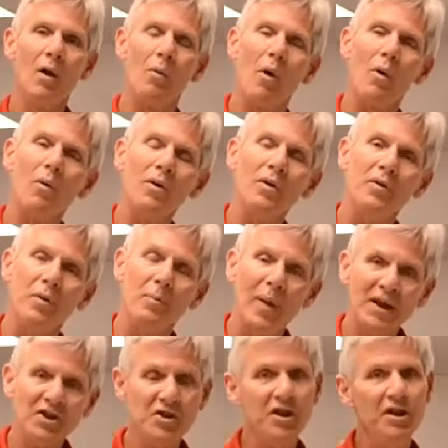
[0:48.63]
Well, the
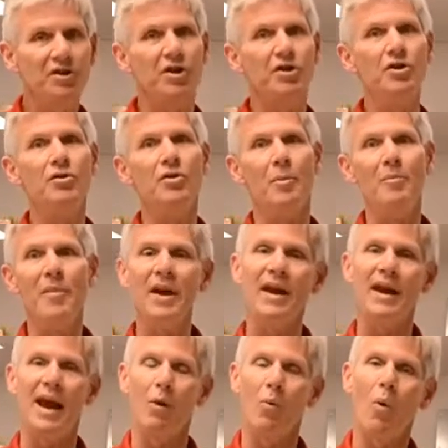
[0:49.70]
best thing to do to
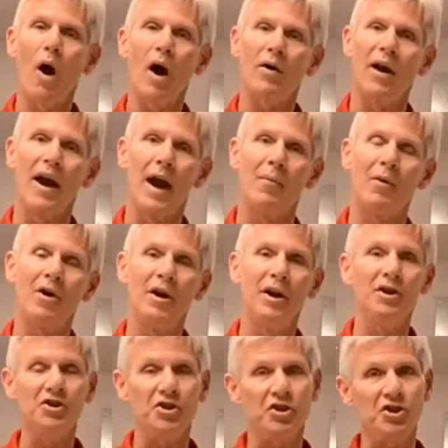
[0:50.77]
mitigate water hammer
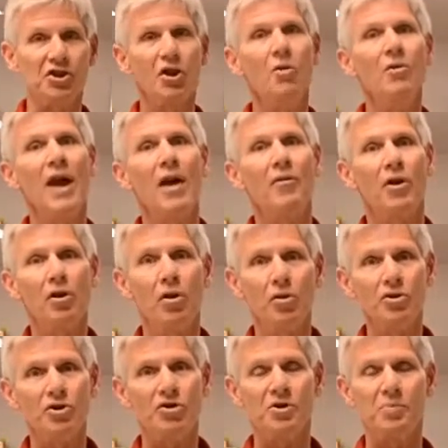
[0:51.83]
is to slow down the
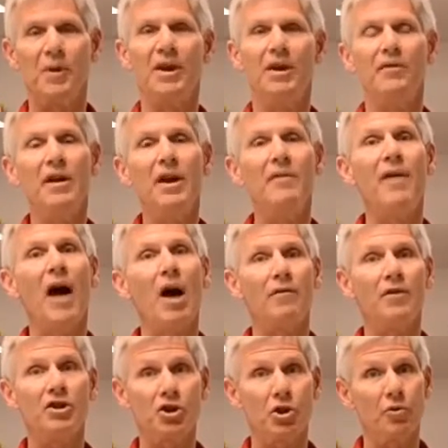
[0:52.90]
closure speed of any
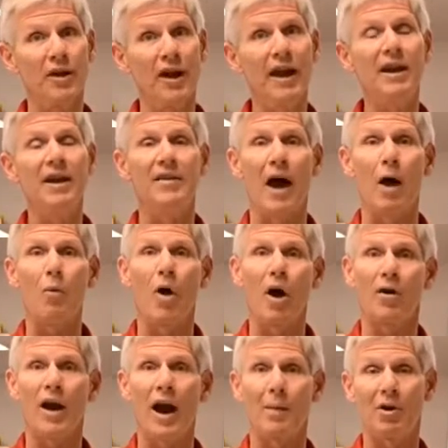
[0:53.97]
valve that's creating that
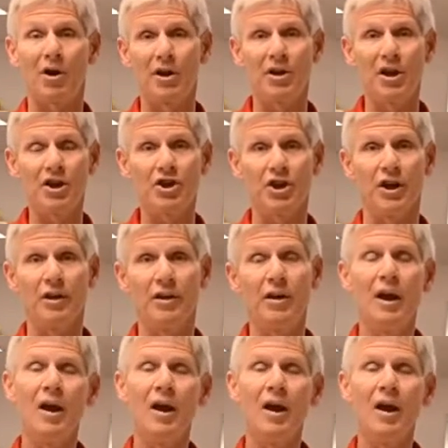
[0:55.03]
water hammer condition.